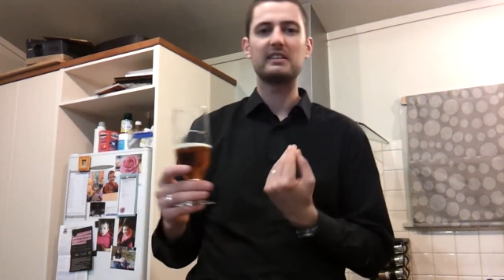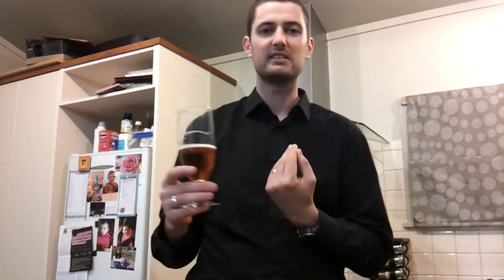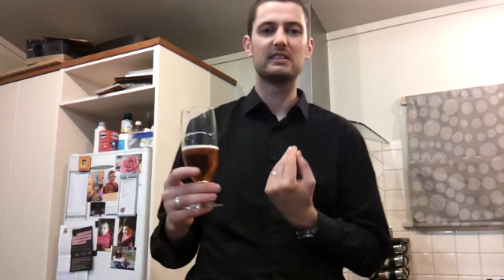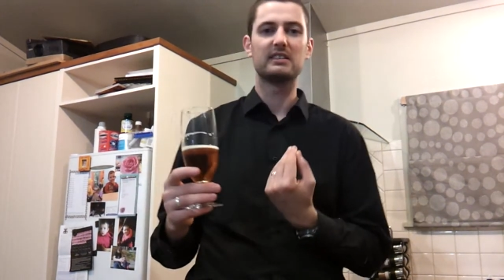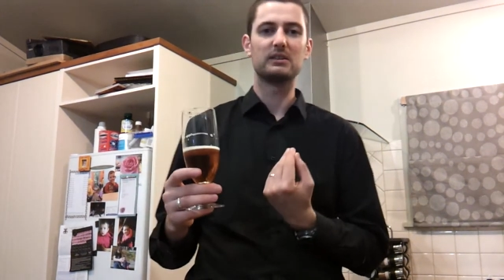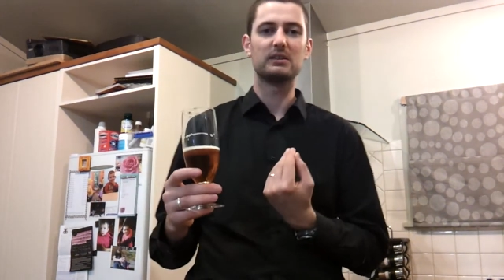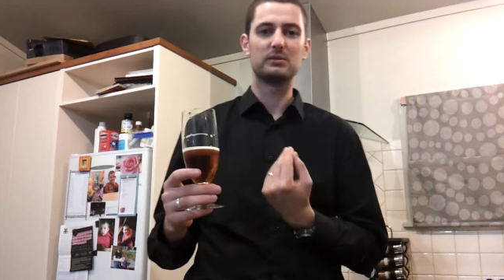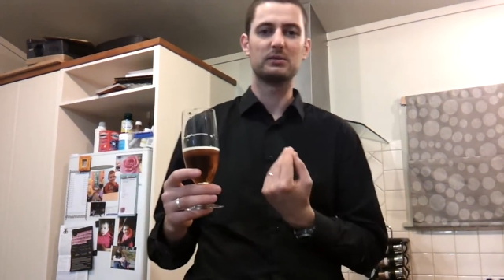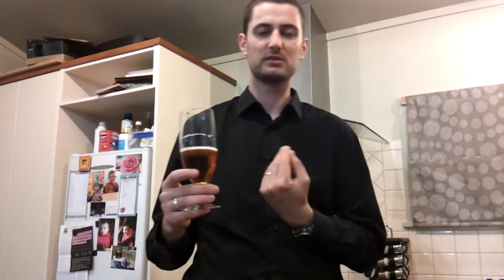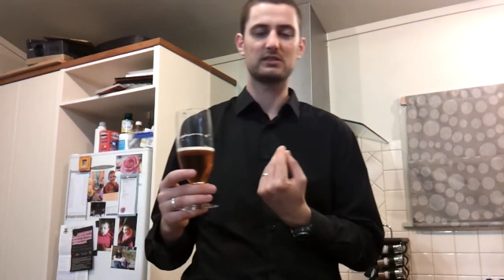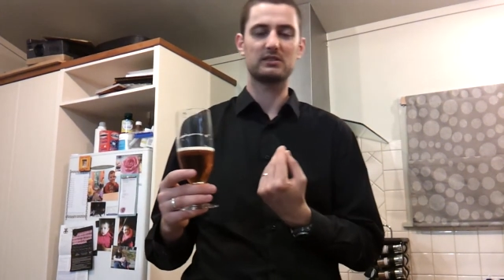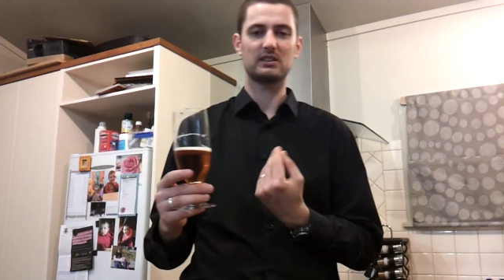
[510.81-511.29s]
that
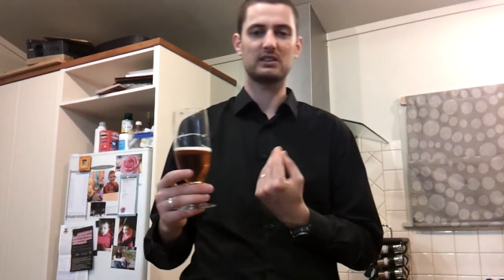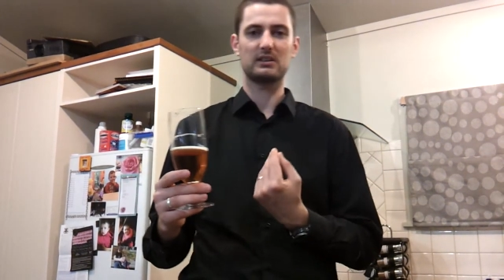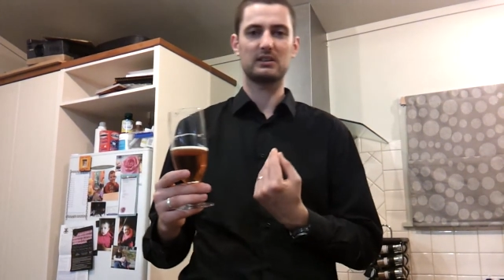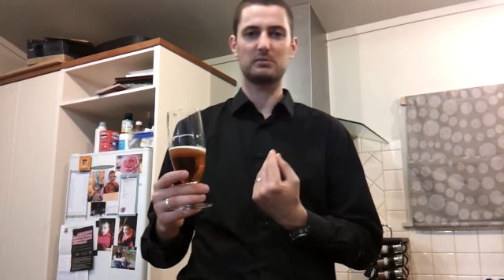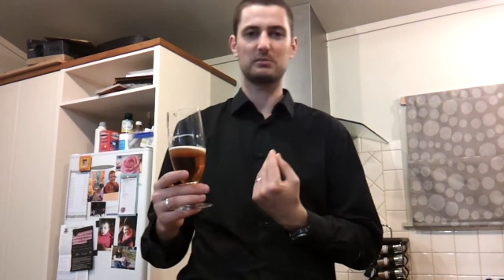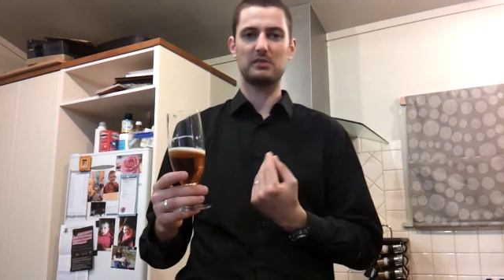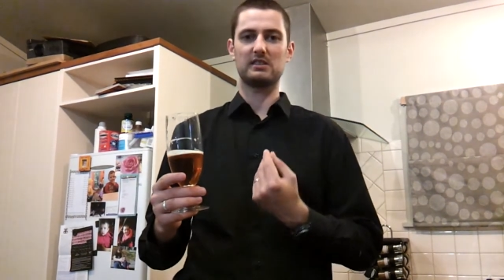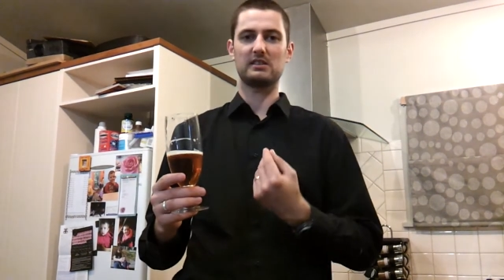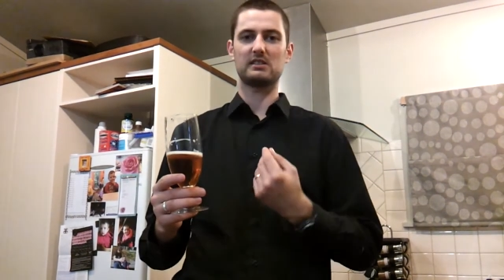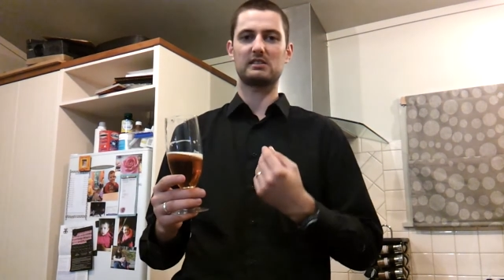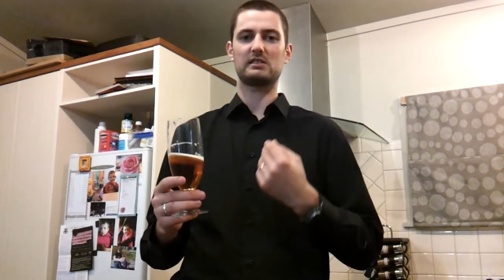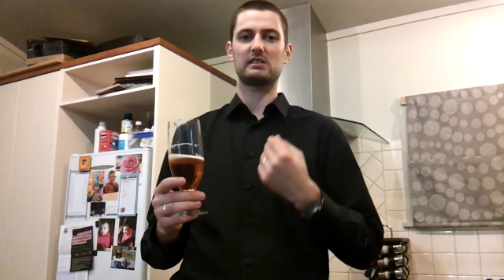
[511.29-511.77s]
it was going to
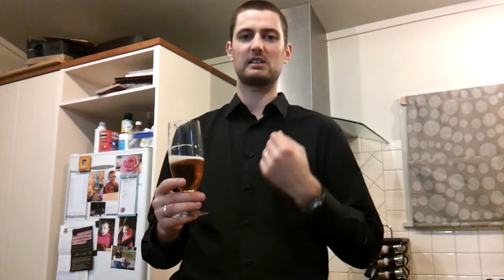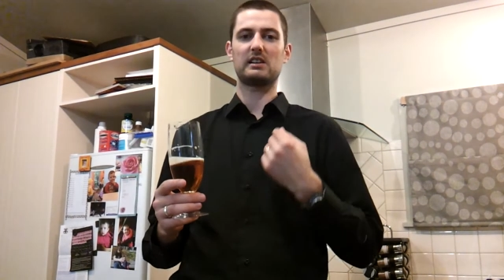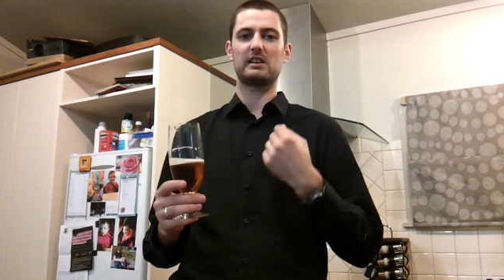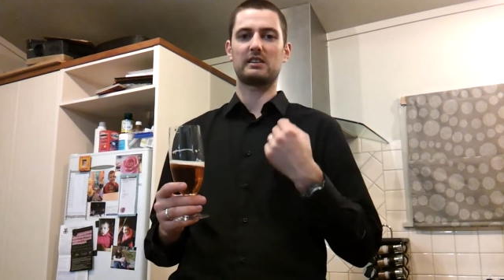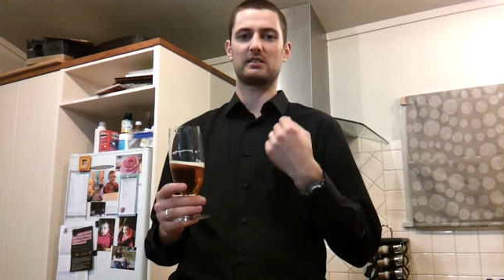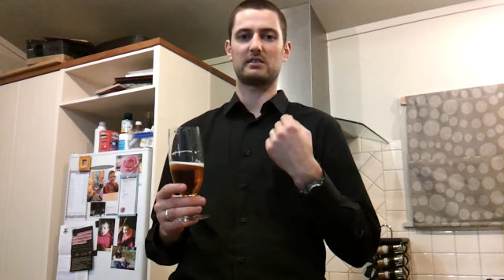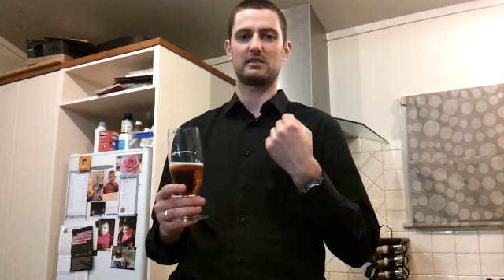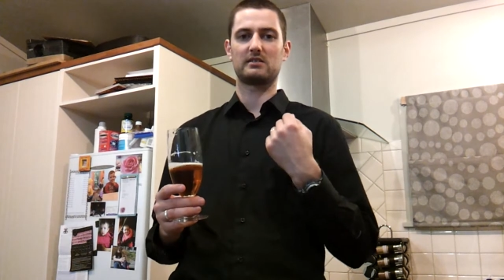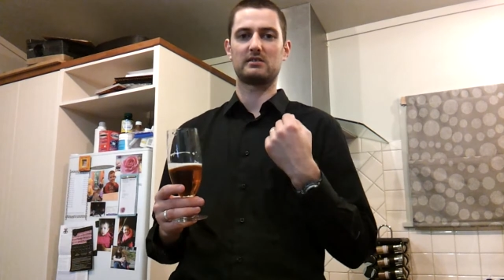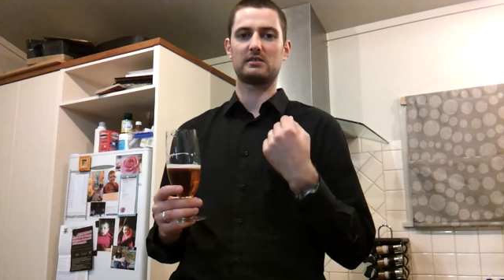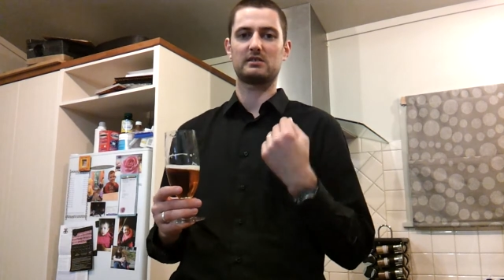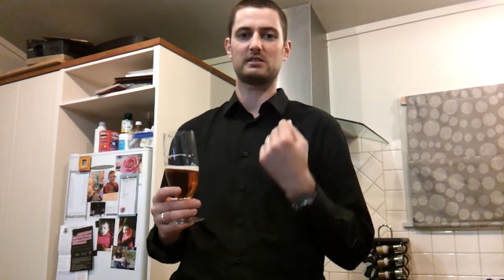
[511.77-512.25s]
be this
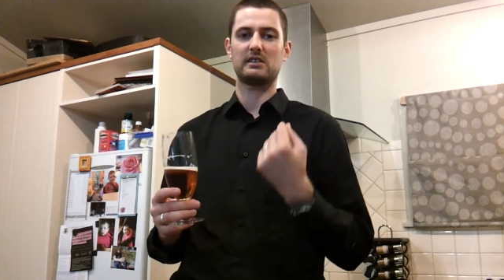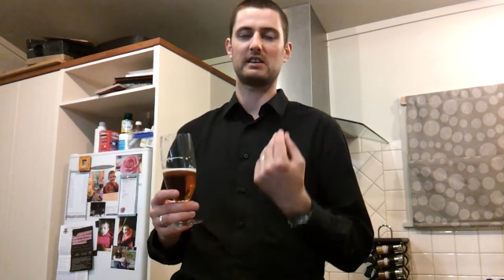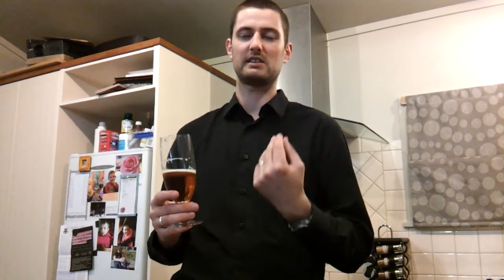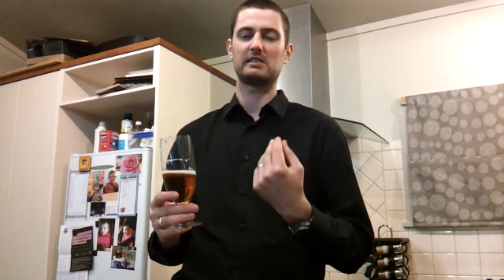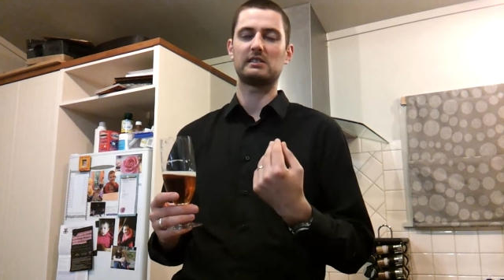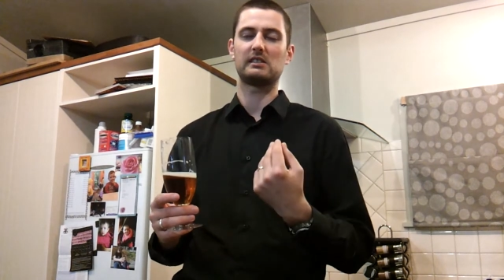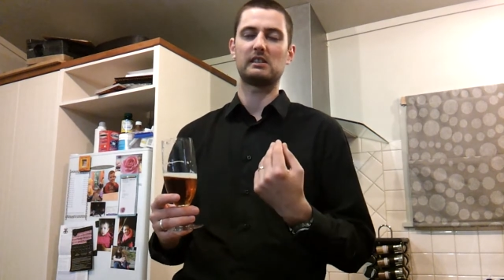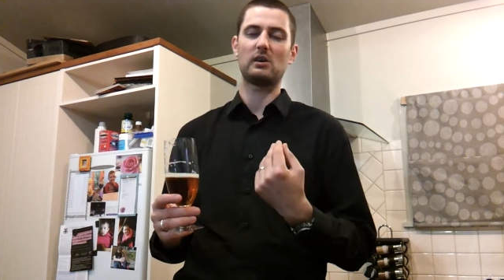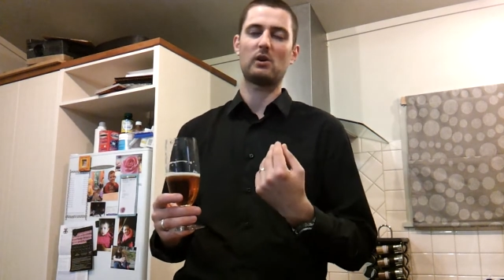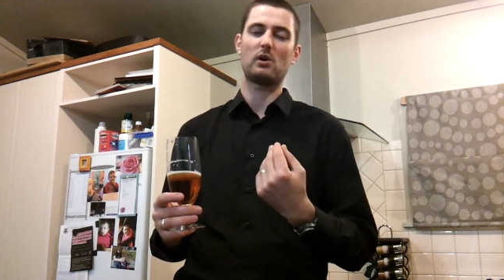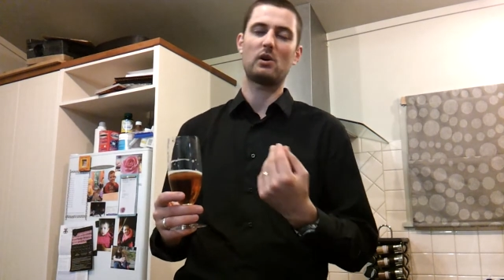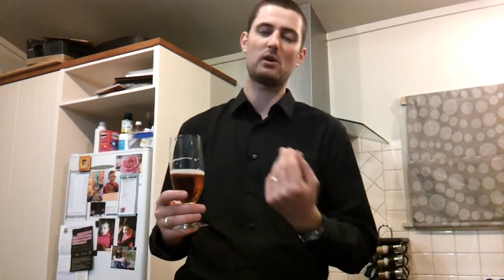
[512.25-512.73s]
like
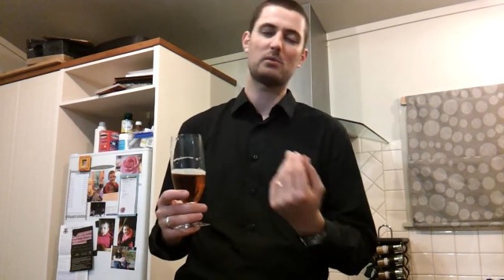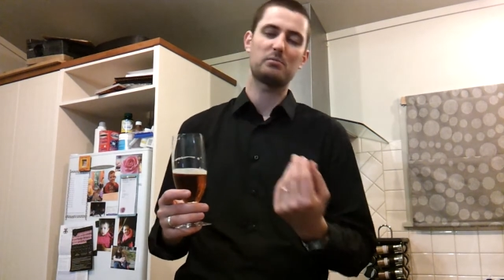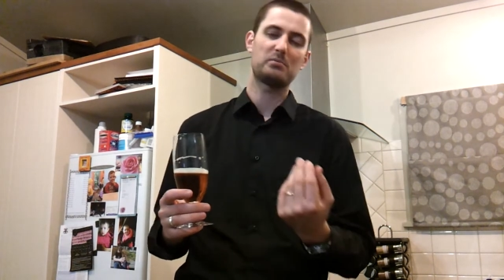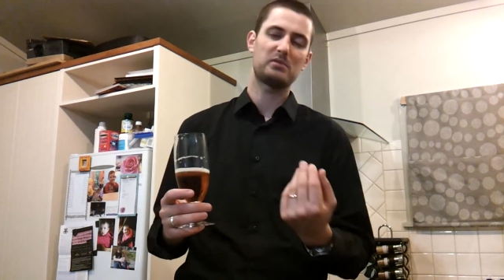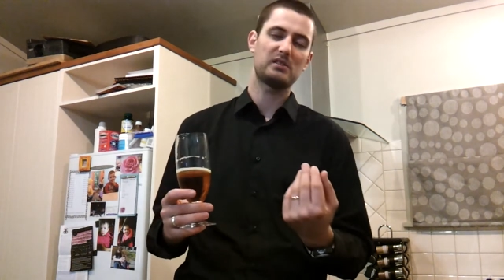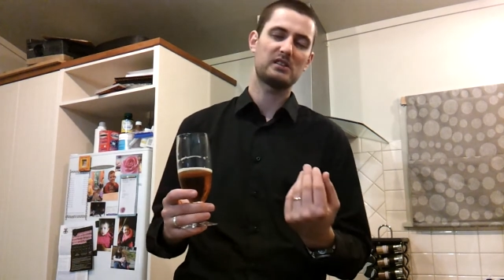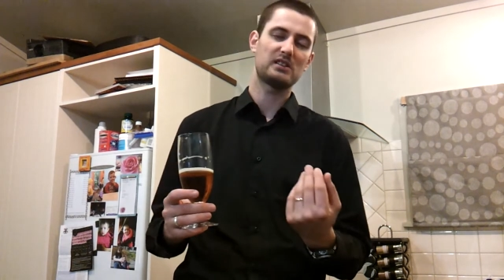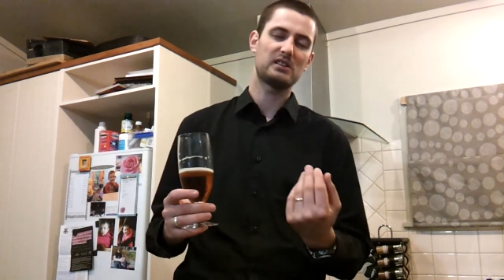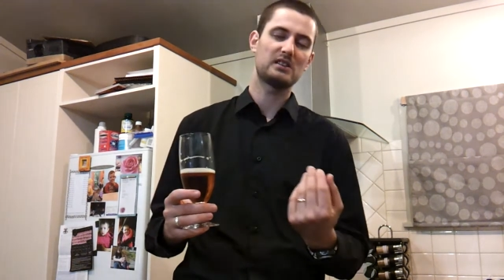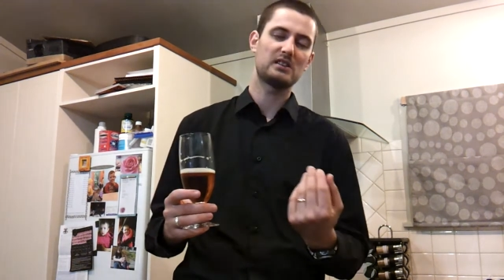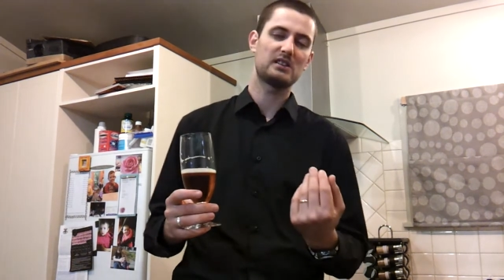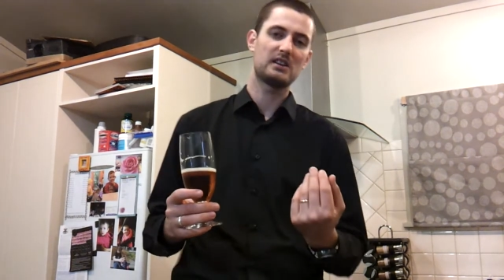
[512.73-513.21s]
insanely
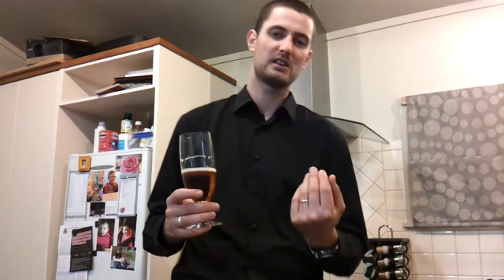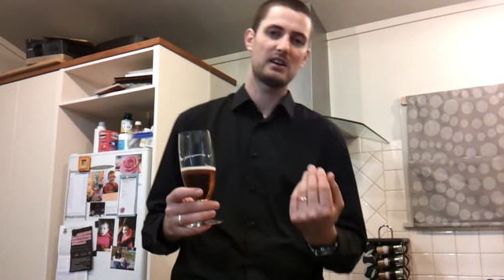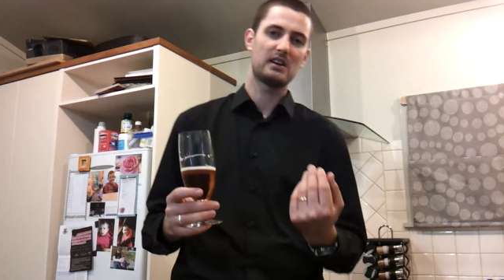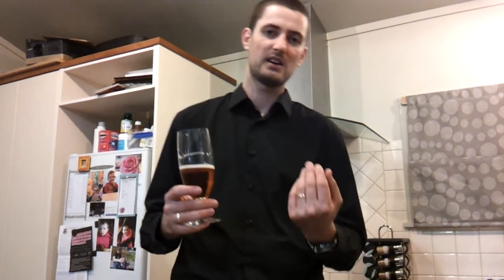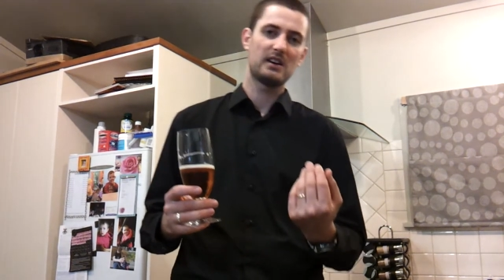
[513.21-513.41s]
hoppy,